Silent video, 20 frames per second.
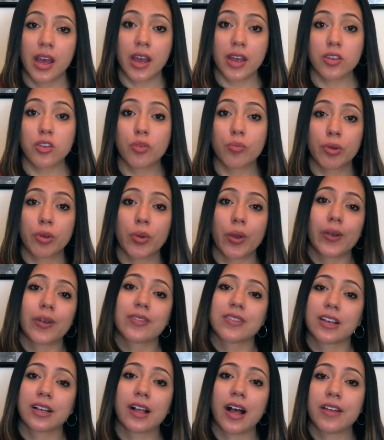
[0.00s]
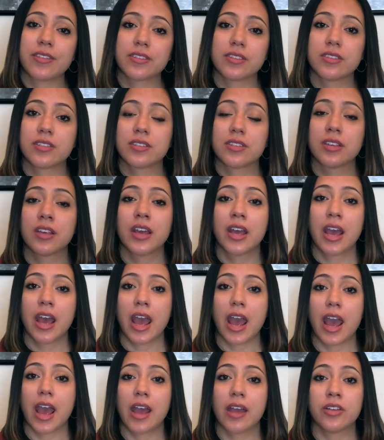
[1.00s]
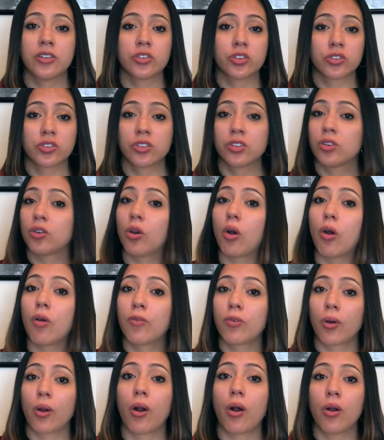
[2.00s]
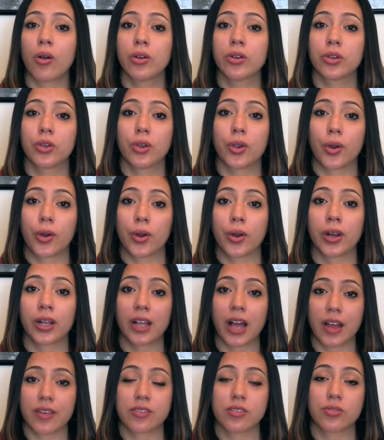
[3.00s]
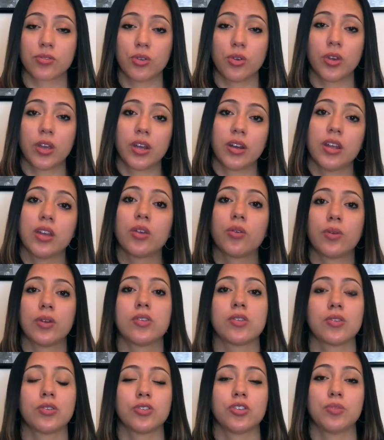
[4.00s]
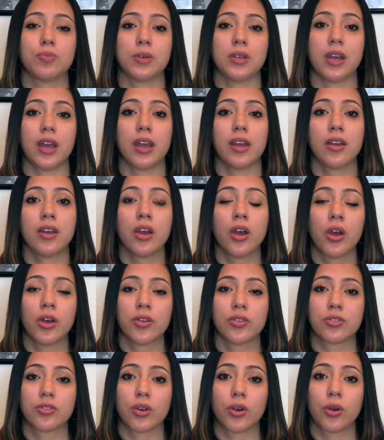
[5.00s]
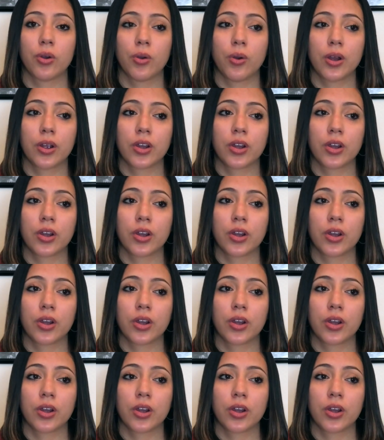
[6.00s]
in your prerequisite classes, and just in overall your classes, so you can increase your G P A. So